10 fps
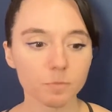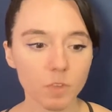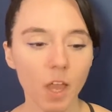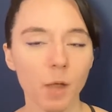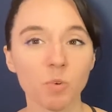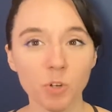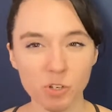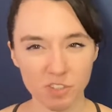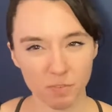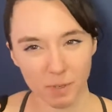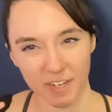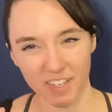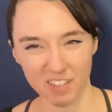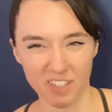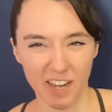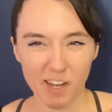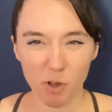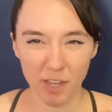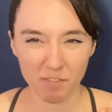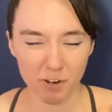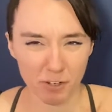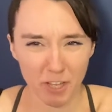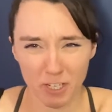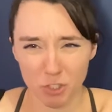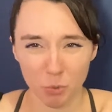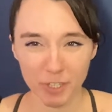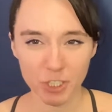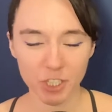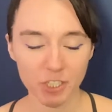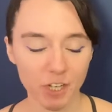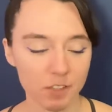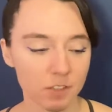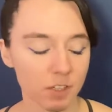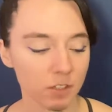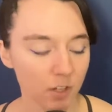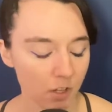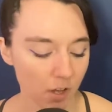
I will notice if I'm getting anxiety, I'll get very like twitchy kind of thing.